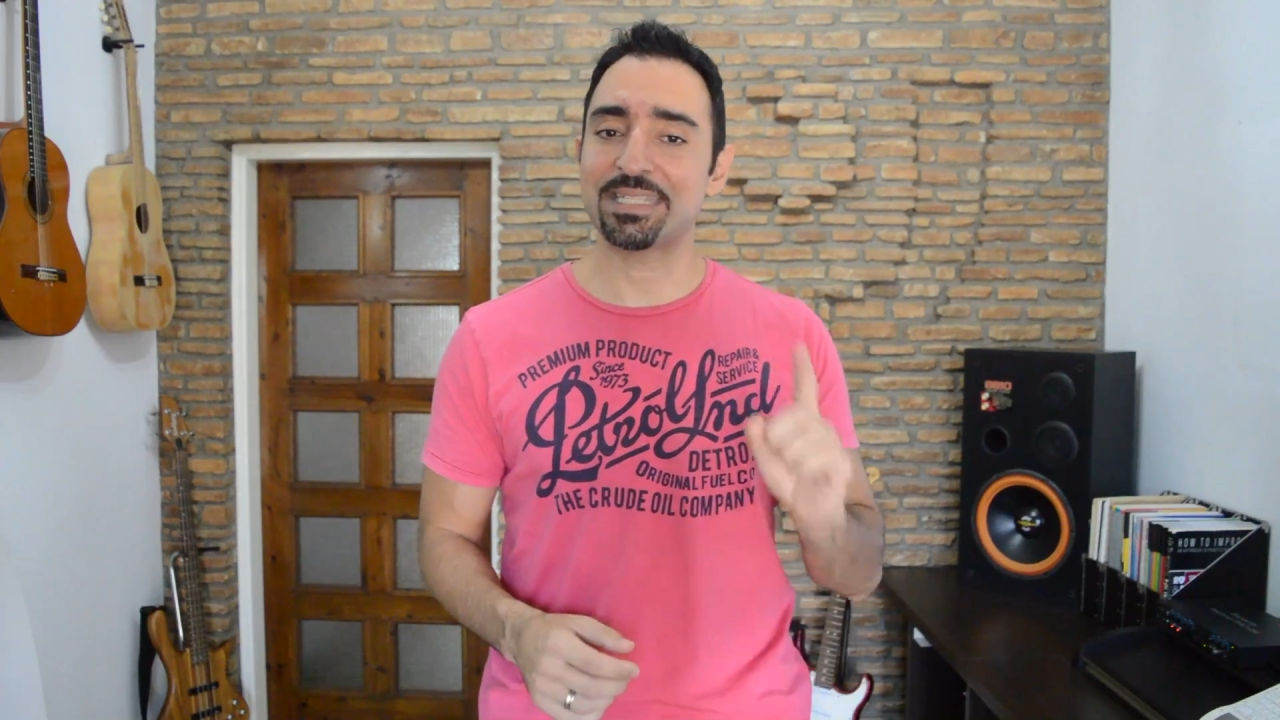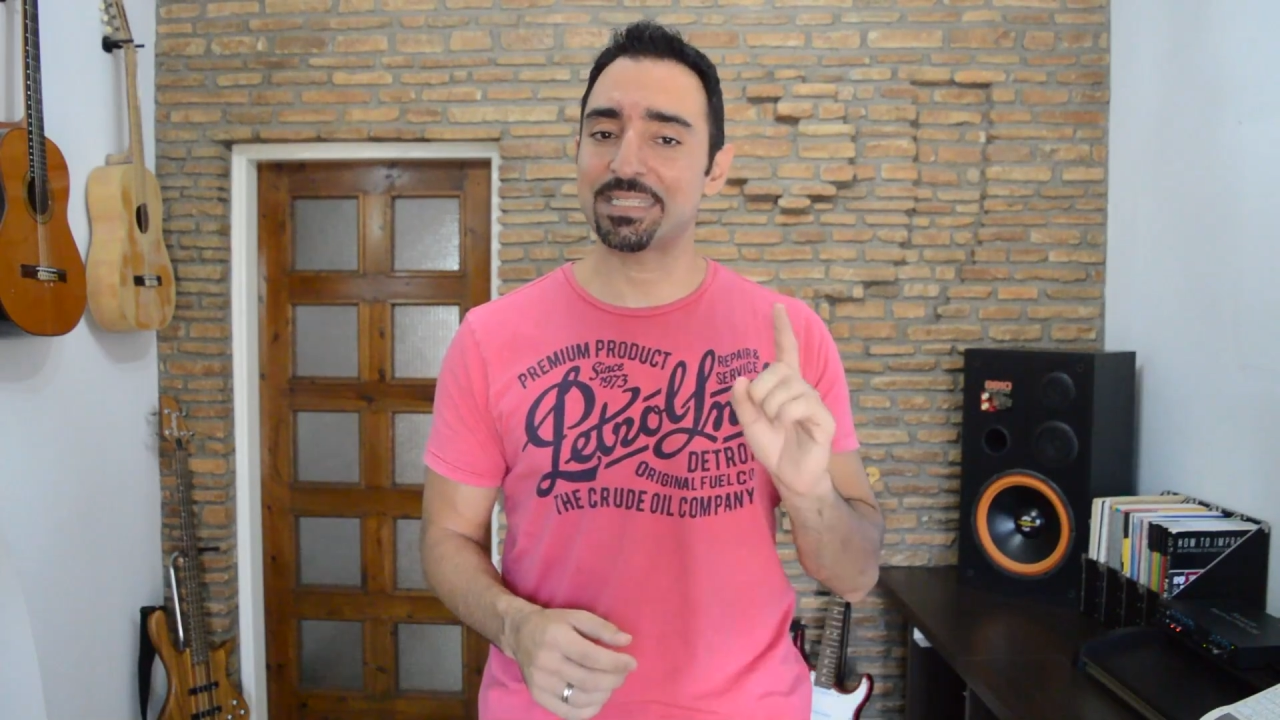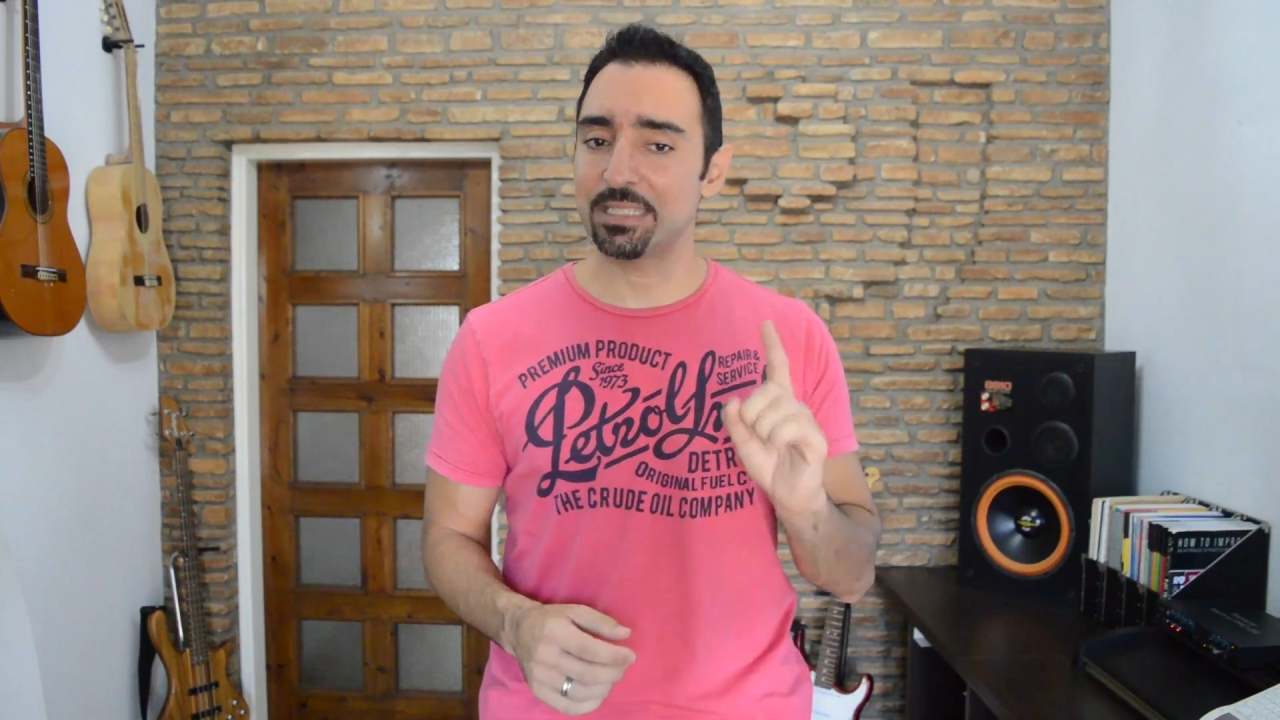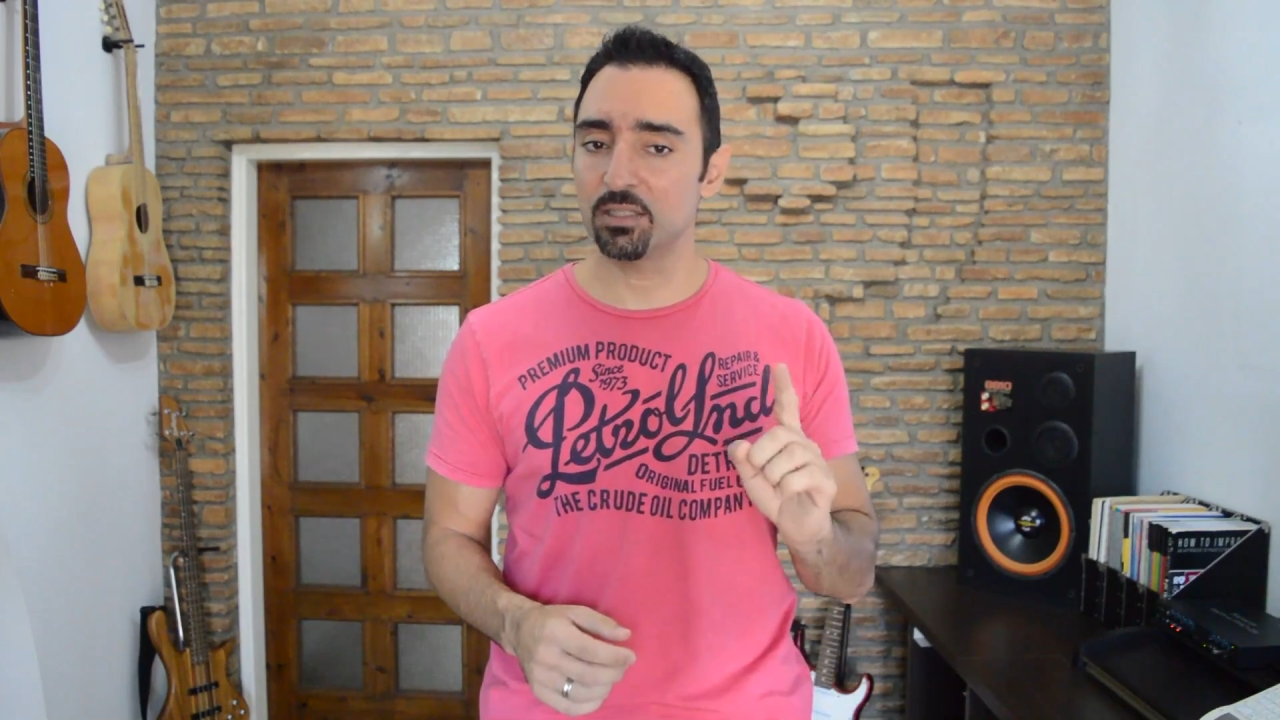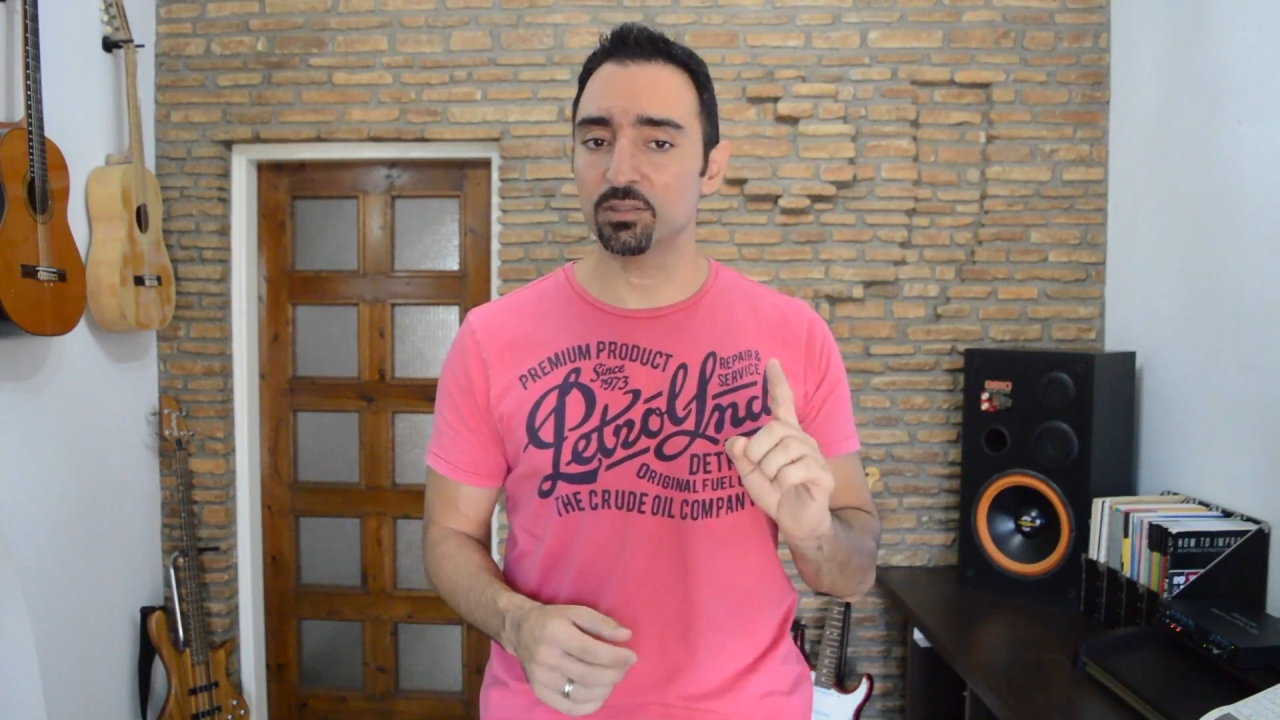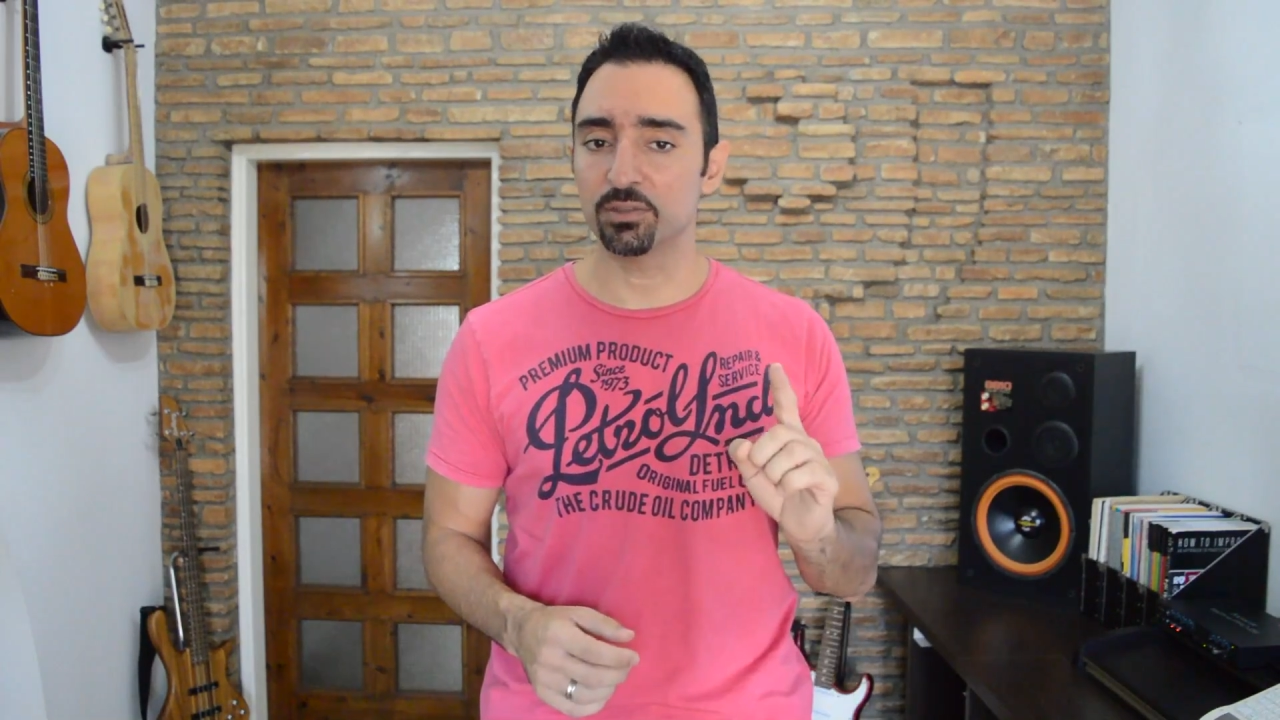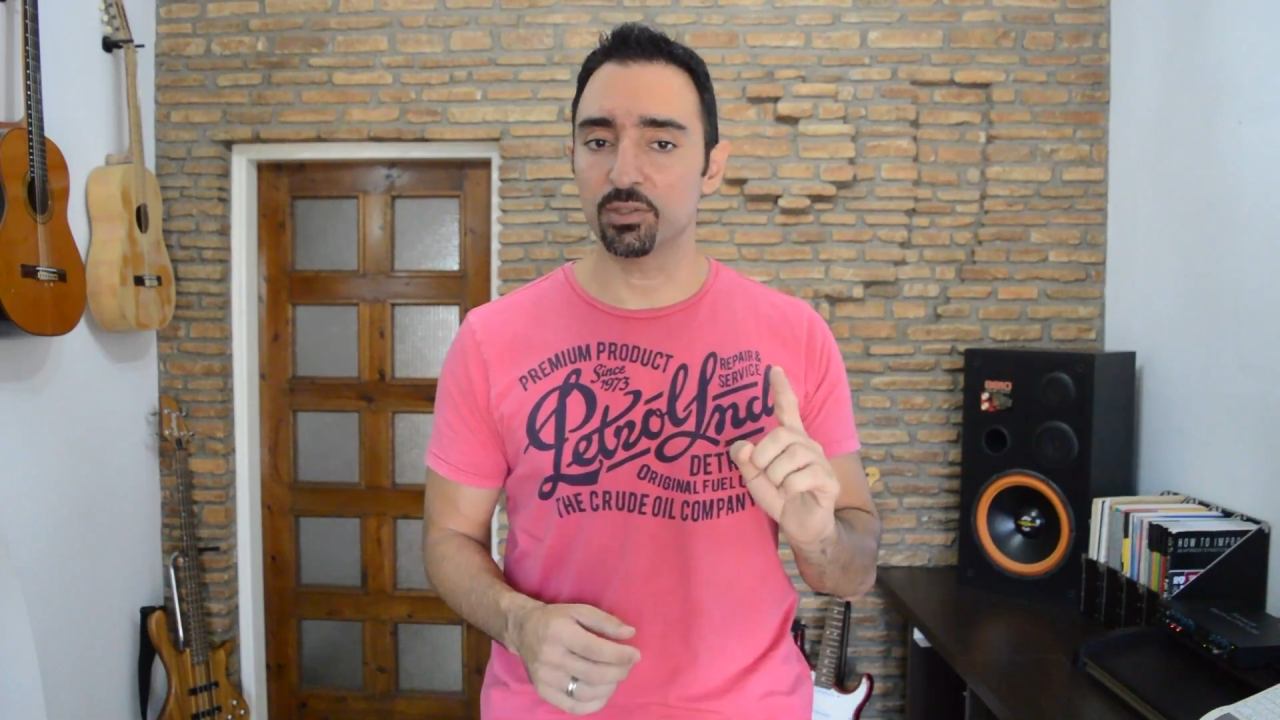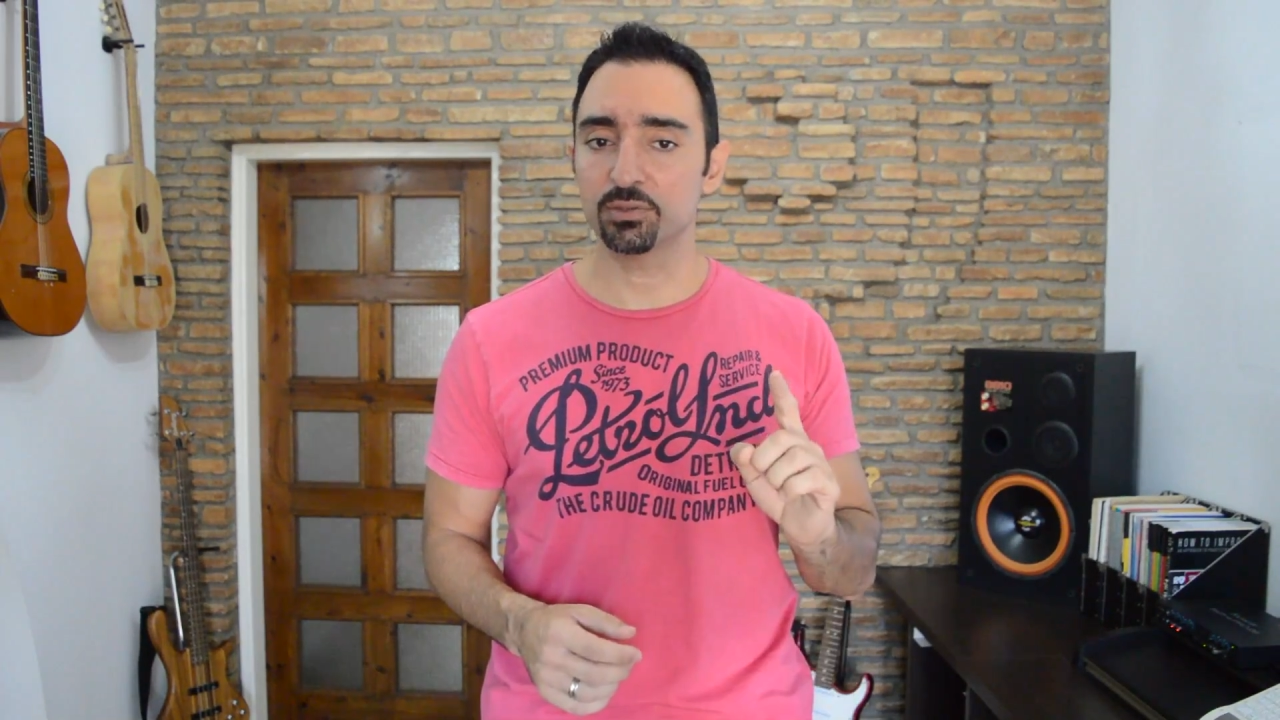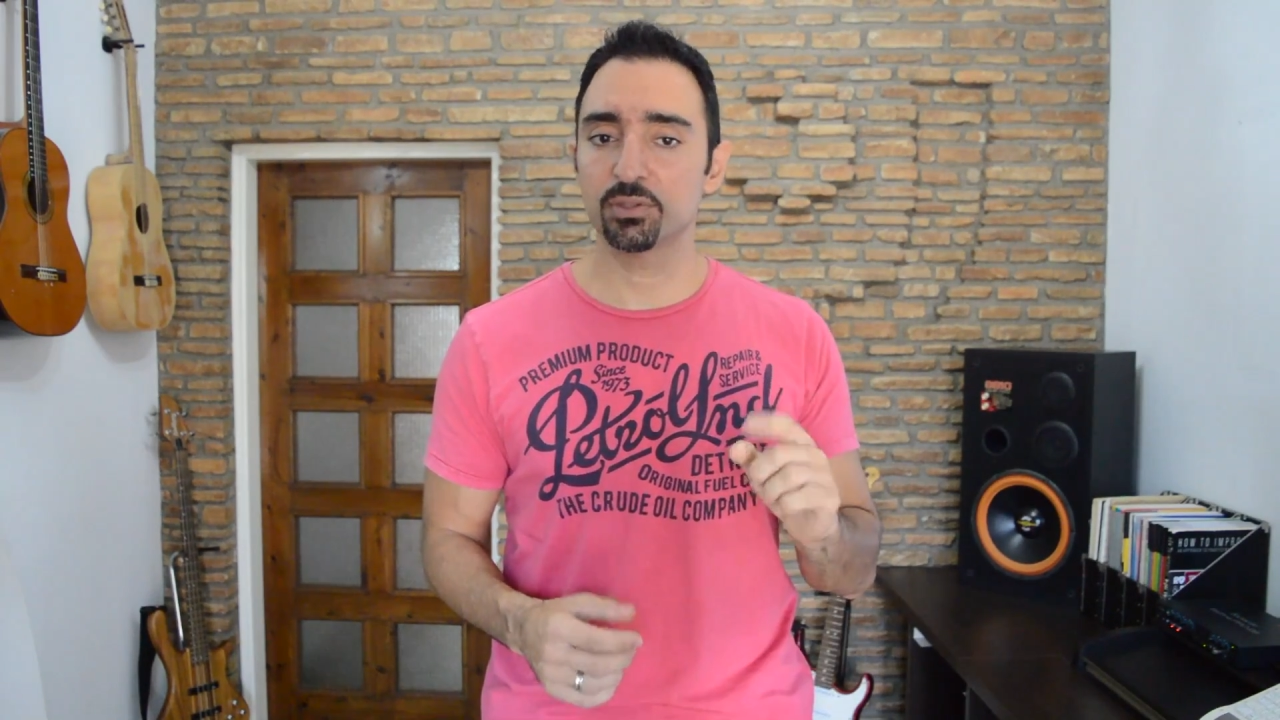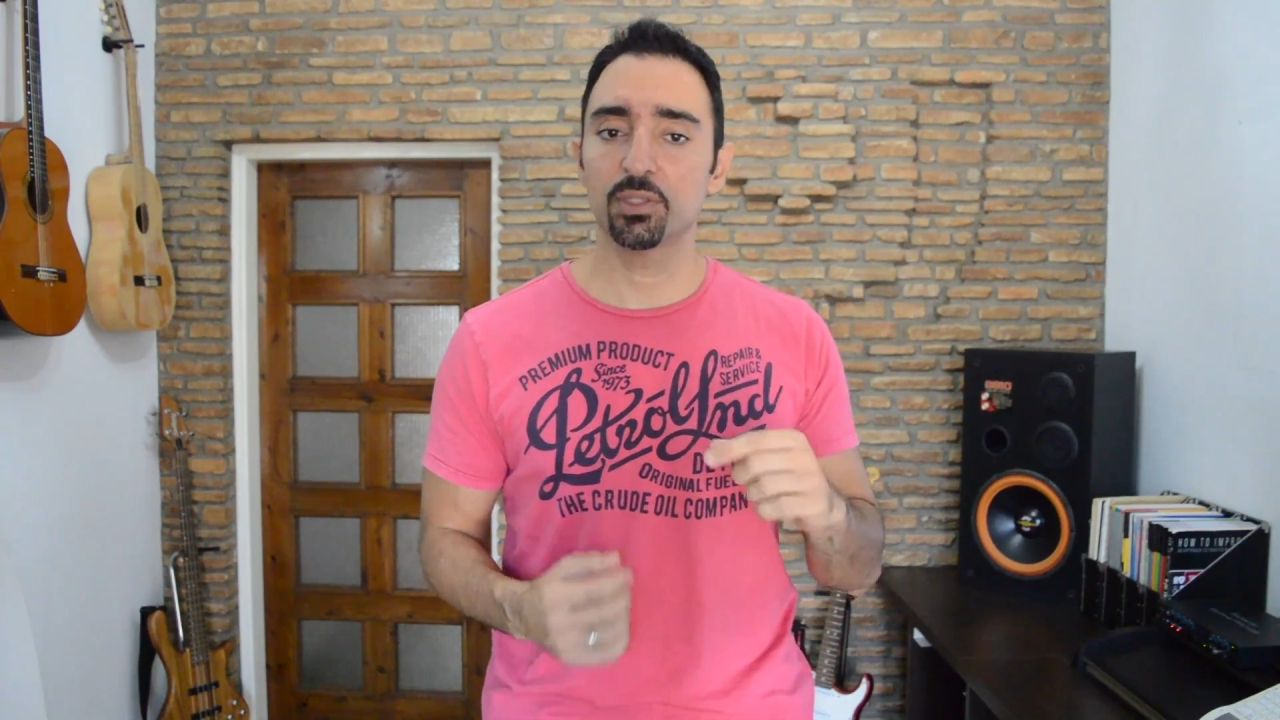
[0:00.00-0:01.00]
single
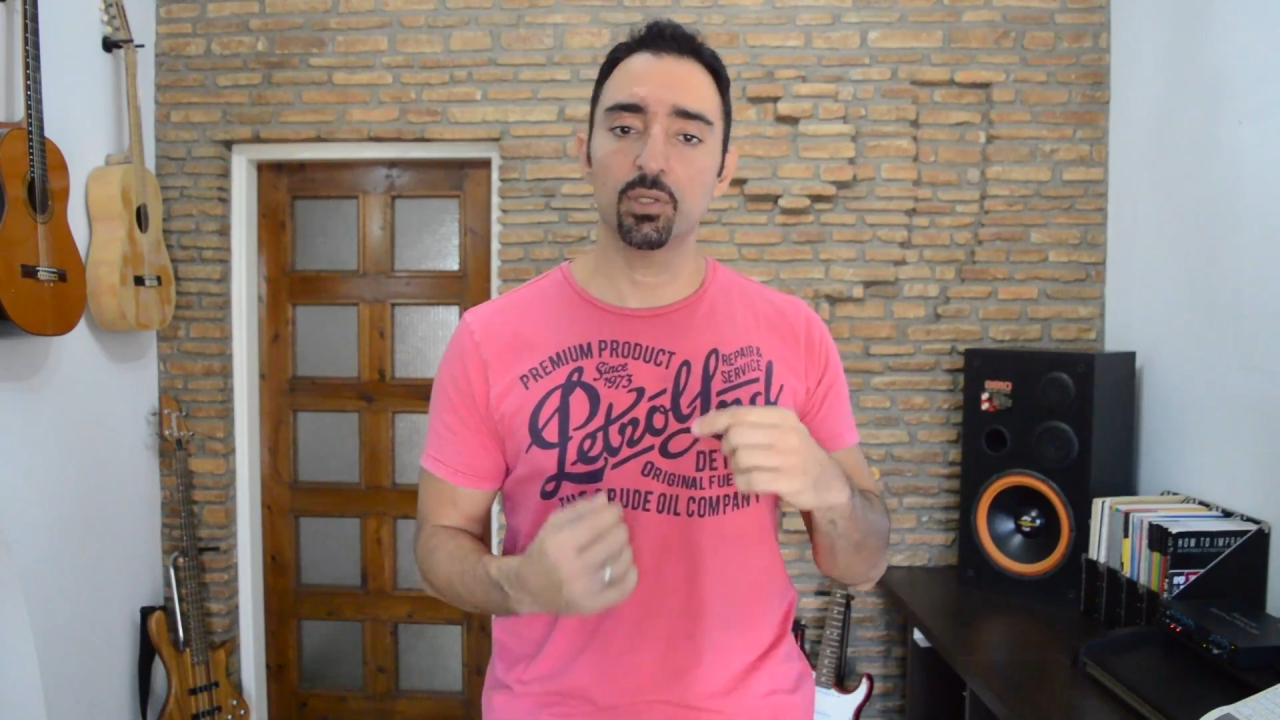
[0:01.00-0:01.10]
note